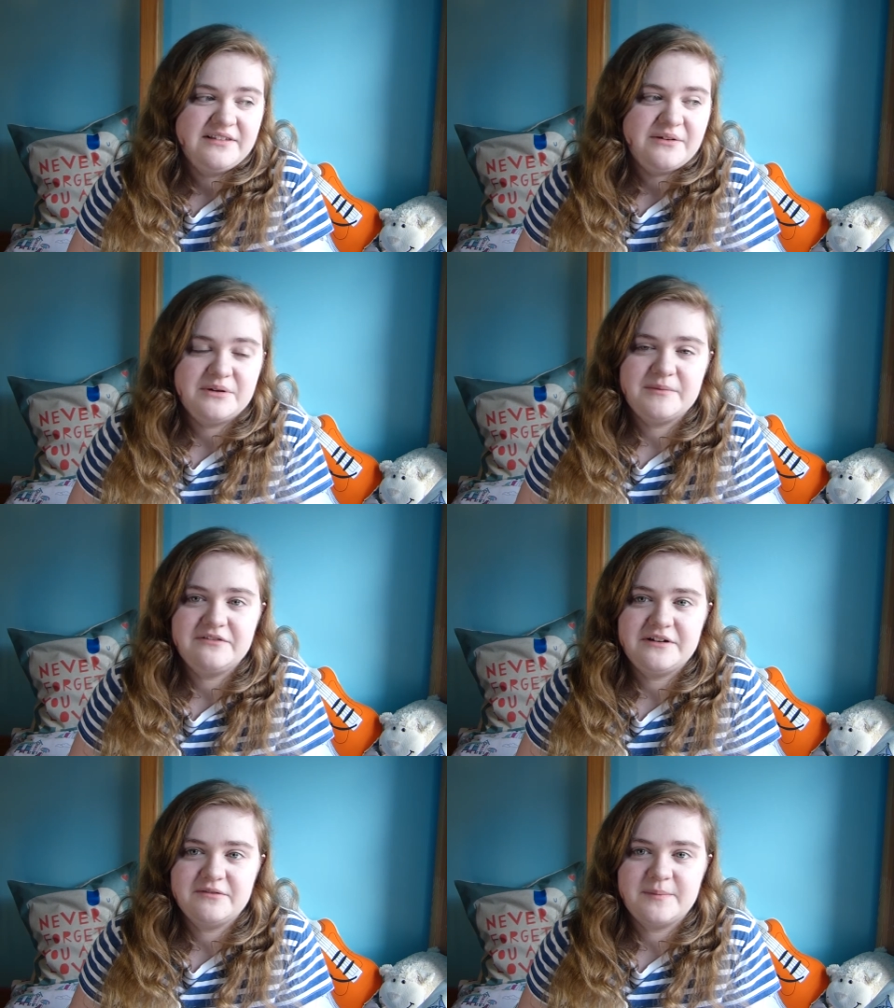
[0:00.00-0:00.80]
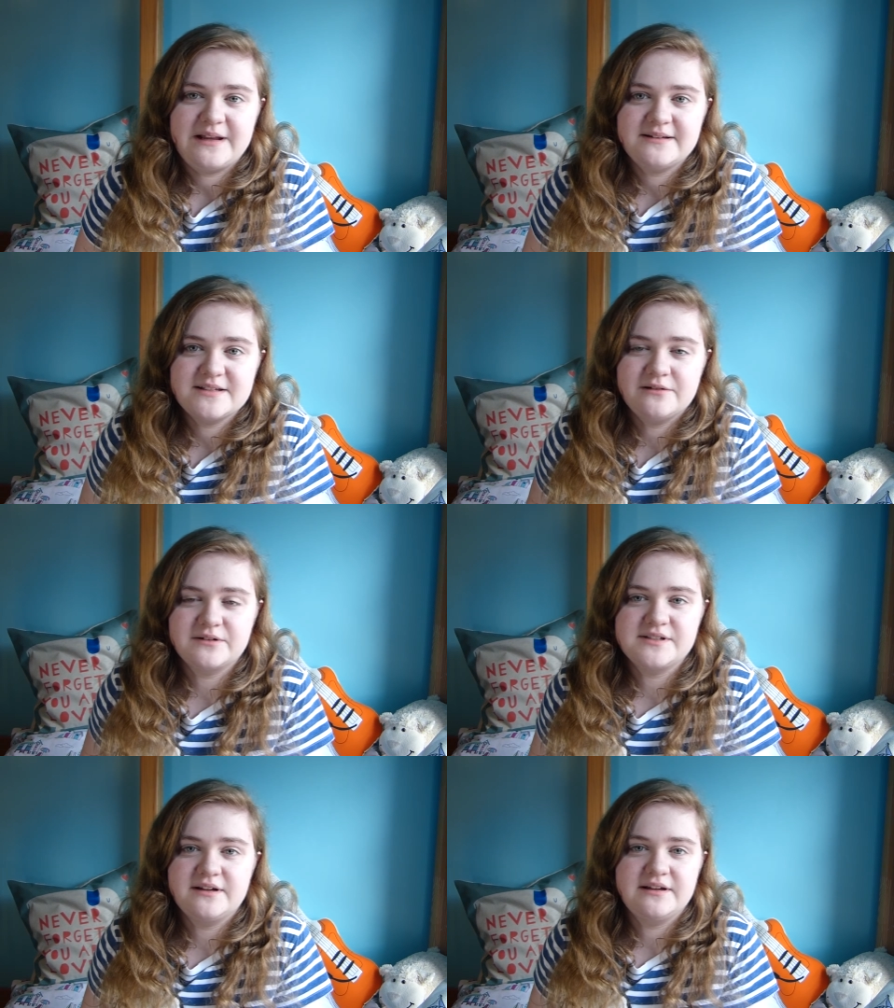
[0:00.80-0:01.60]
They're one of my favourite bands
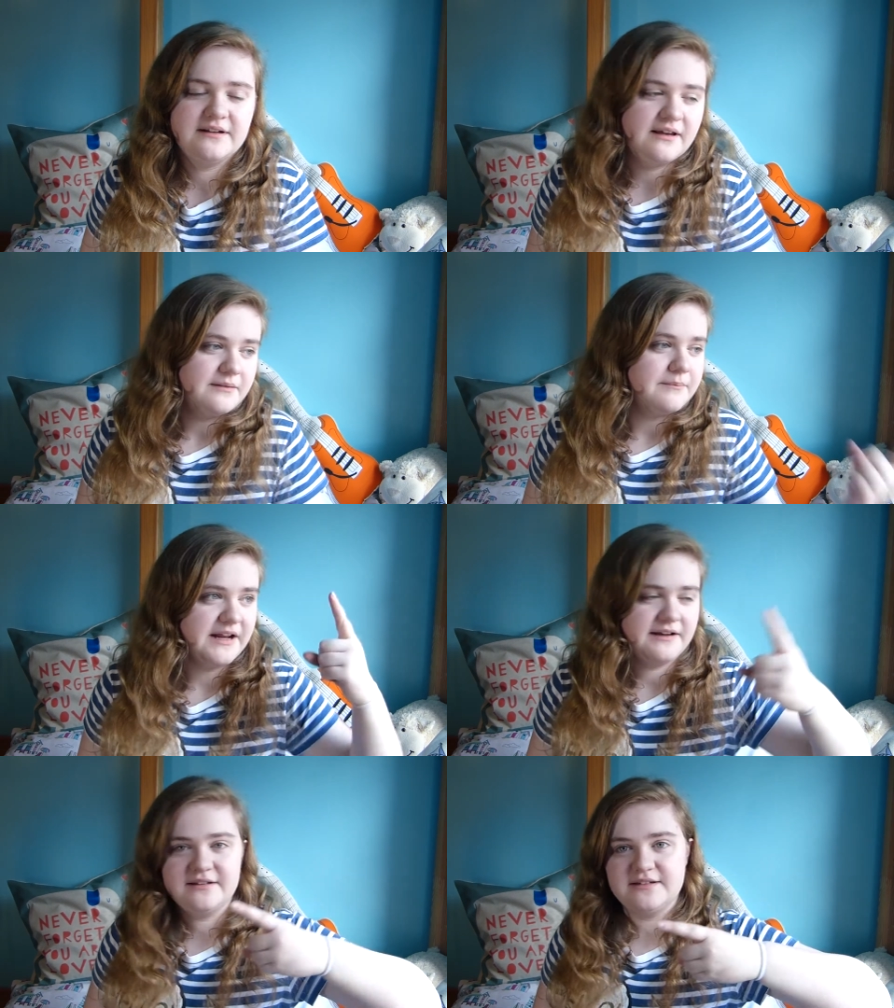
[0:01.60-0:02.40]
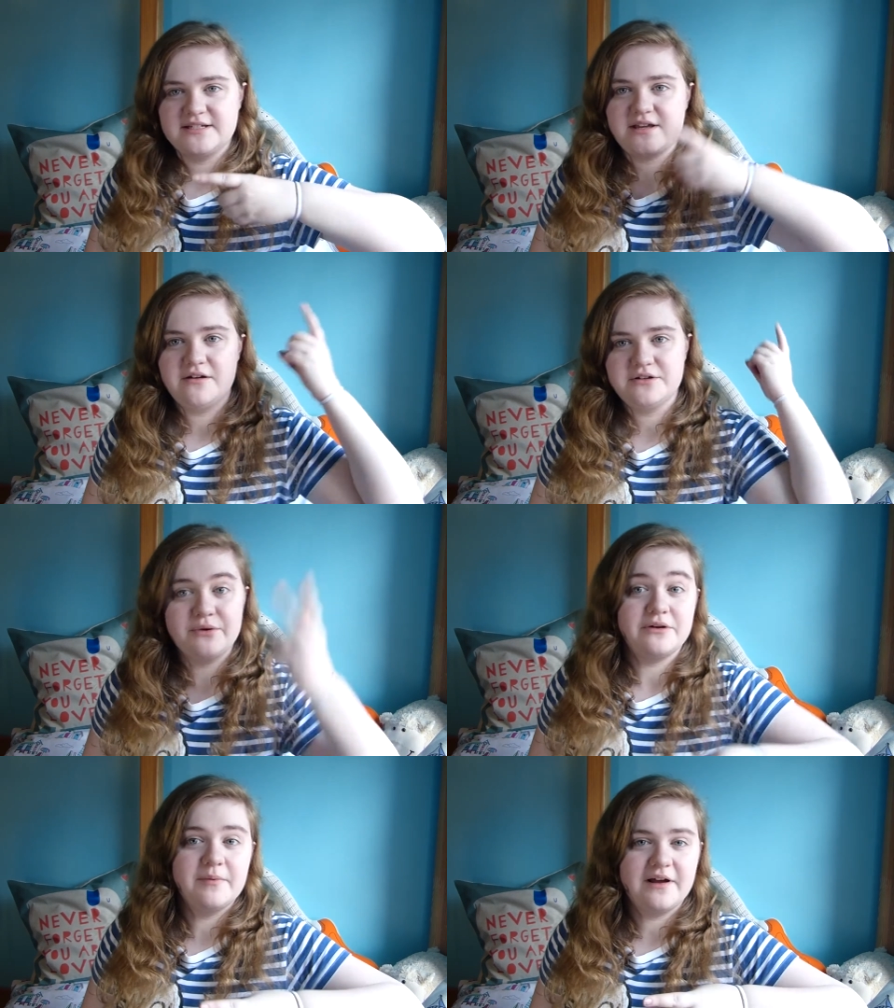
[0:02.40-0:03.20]
alongside like Panic at the Disco,
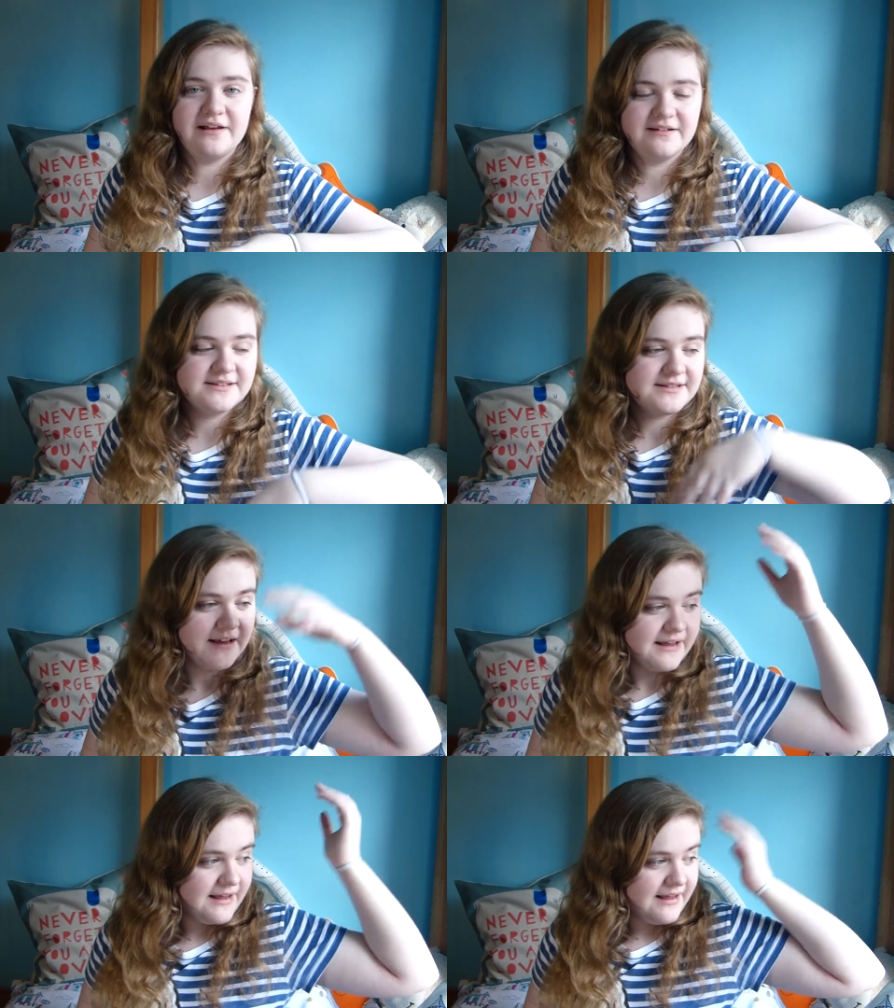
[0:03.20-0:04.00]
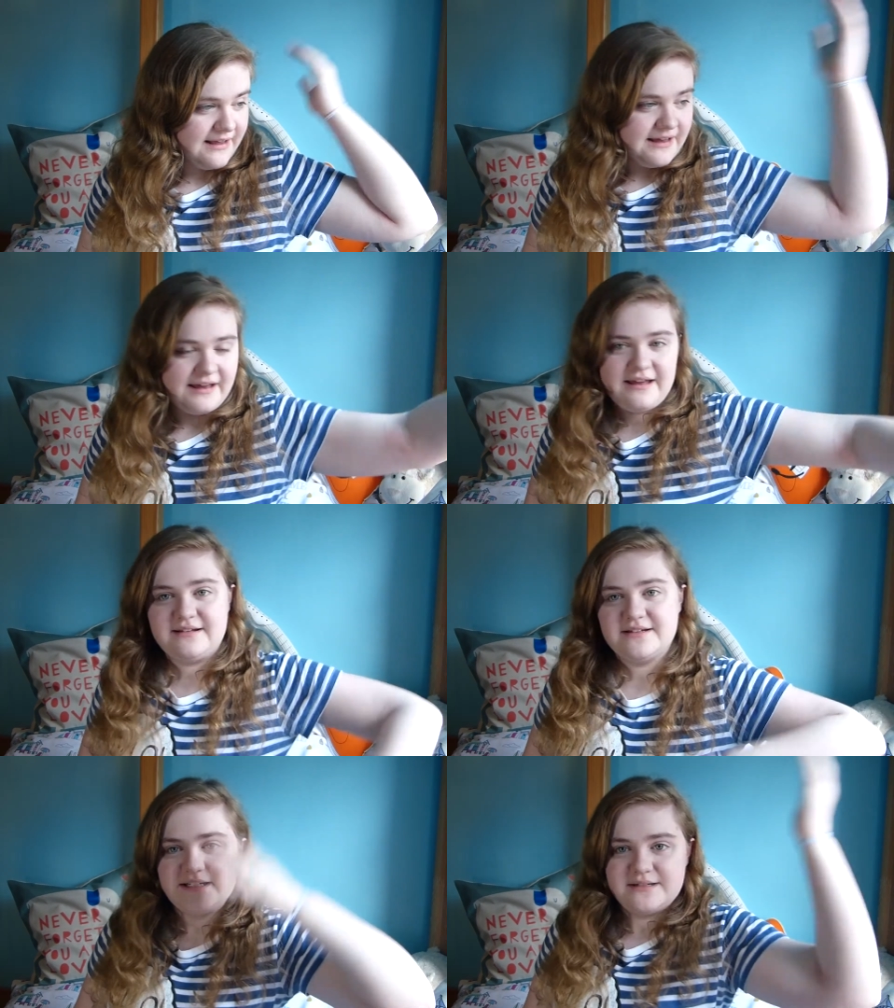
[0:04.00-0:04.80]
21 Pilots
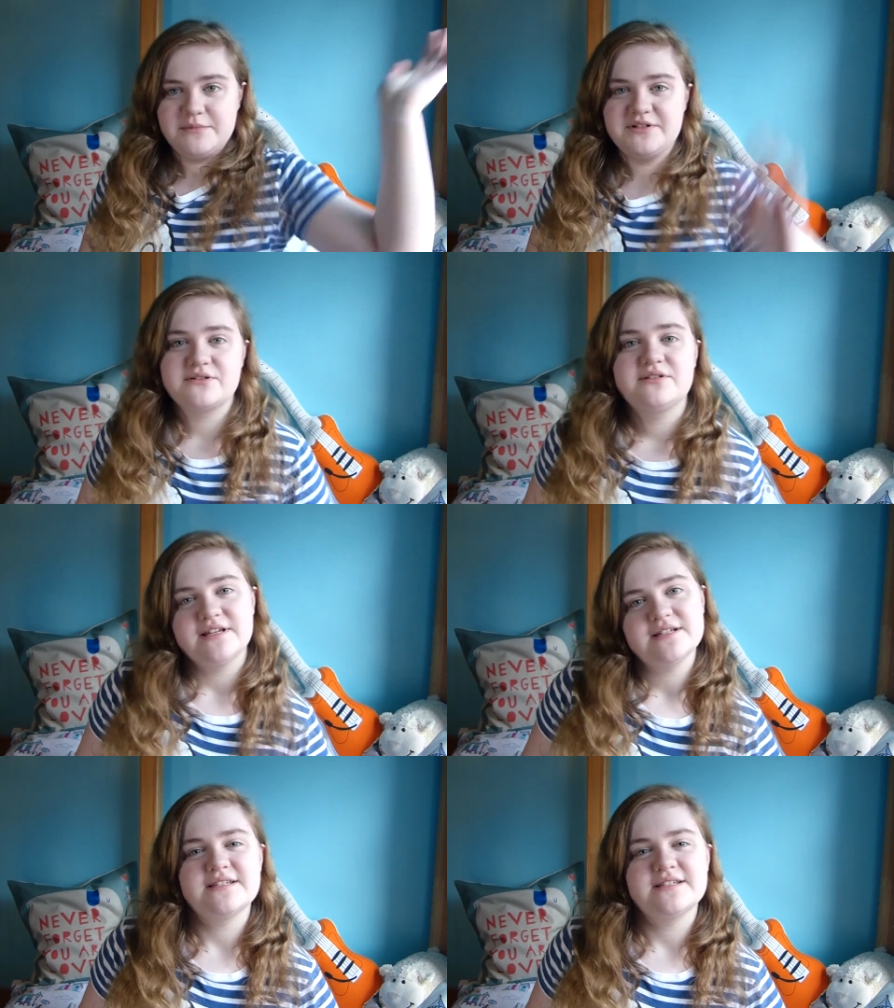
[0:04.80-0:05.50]
and musical theatre